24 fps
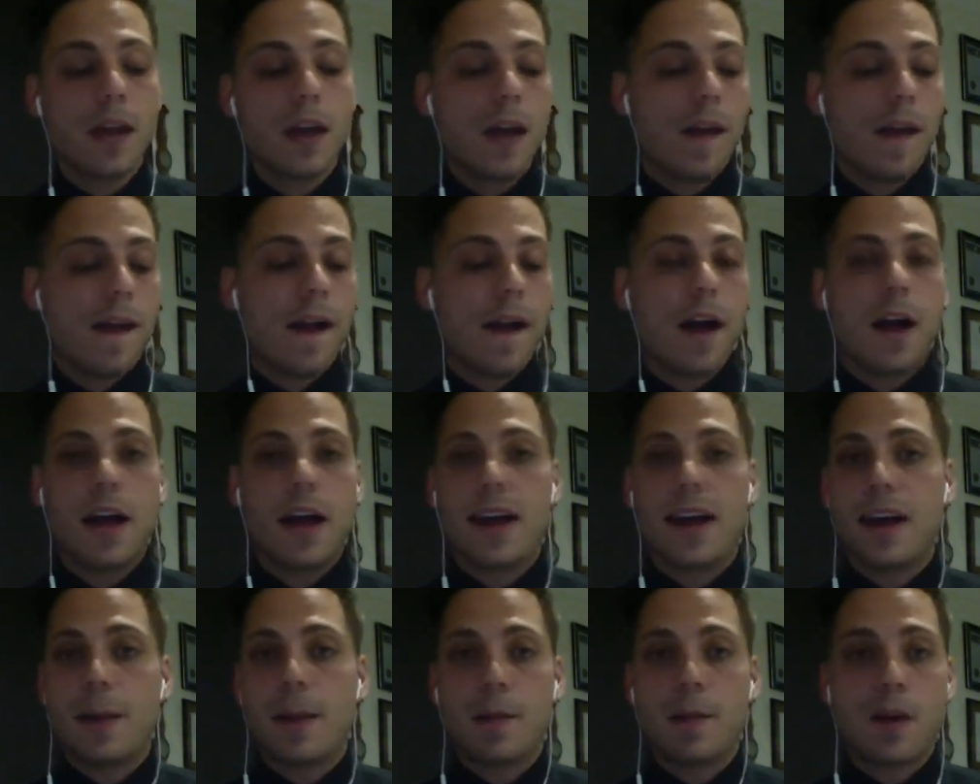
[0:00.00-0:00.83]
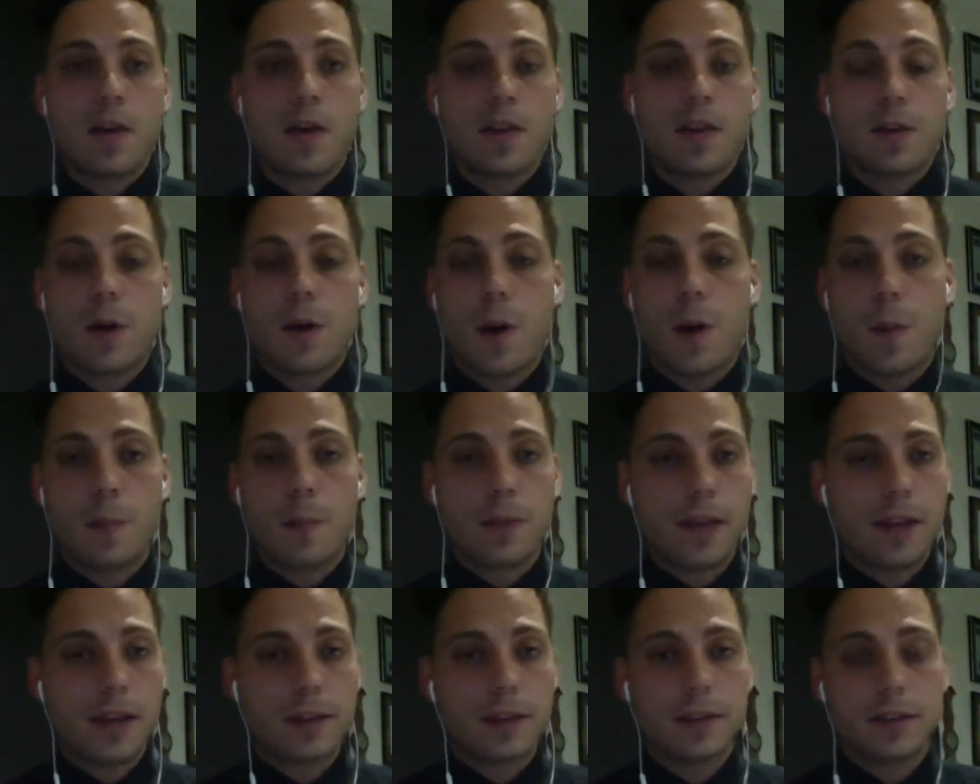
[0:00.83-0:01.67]
and a number of other
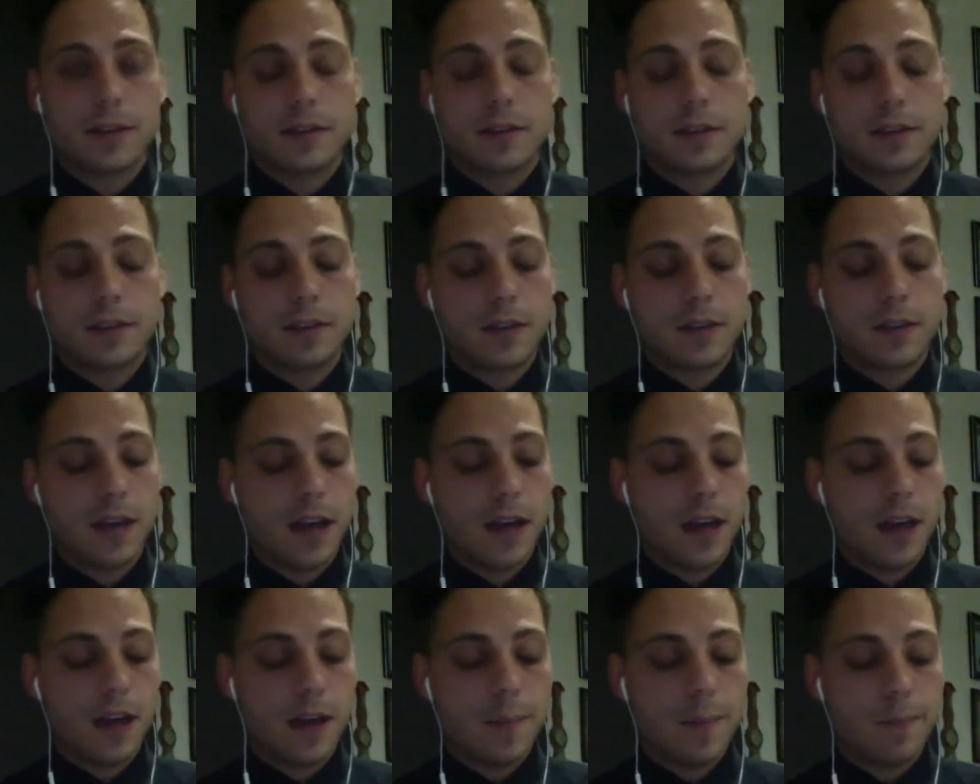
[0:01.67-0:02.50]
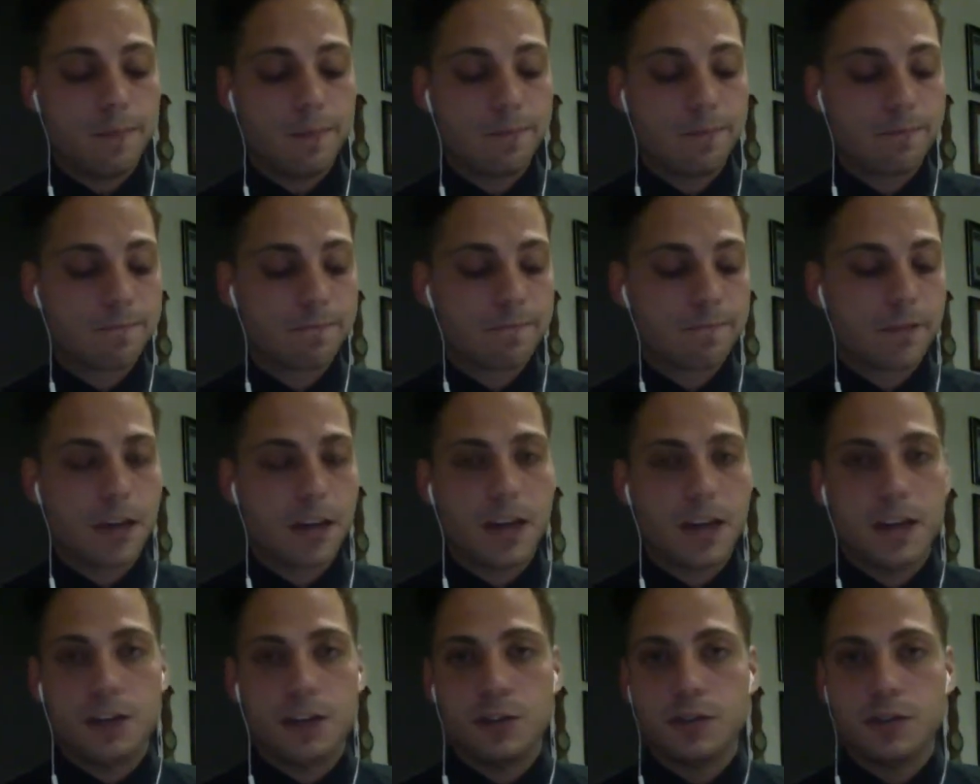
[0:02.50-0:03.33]
complex
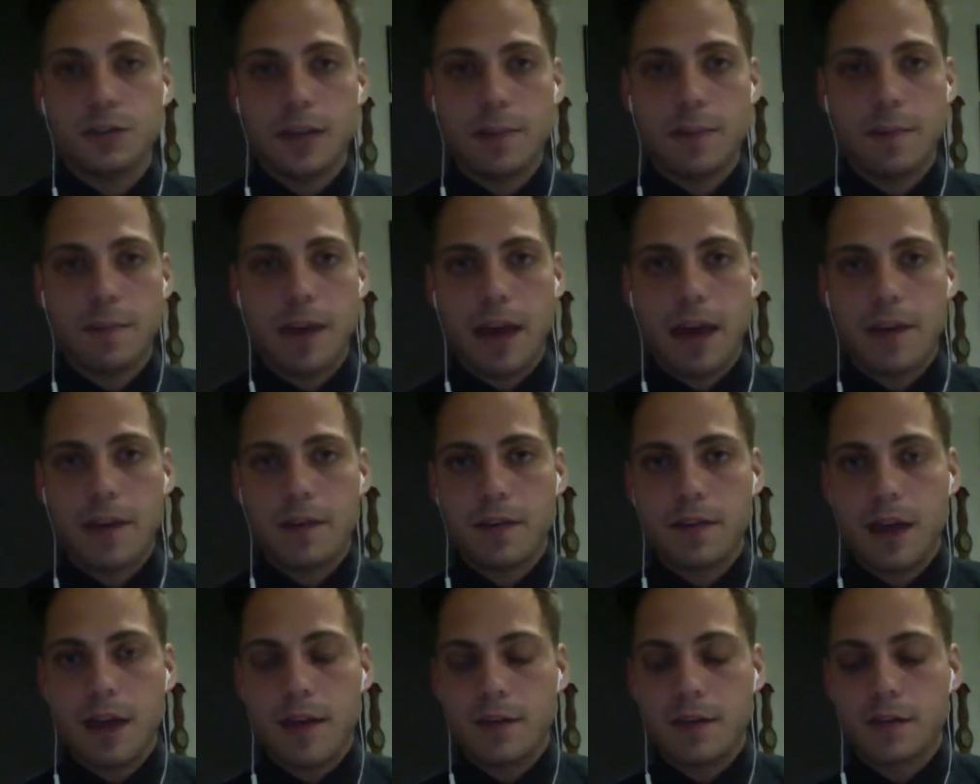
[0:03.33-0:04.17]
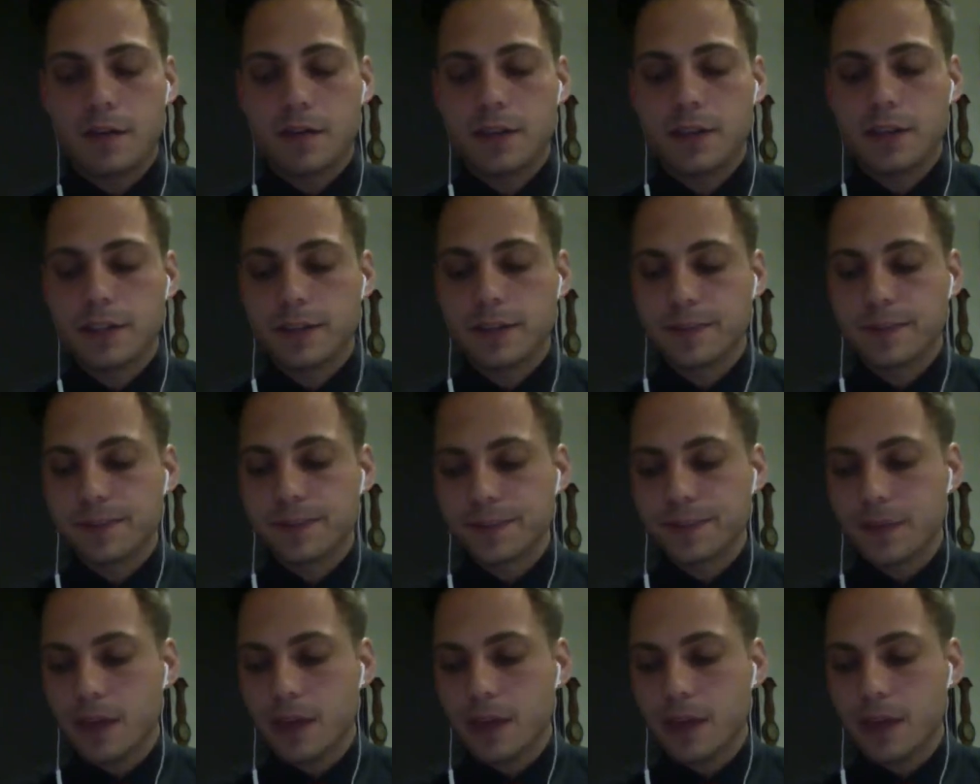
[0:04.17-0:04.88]
issues that may have arisen.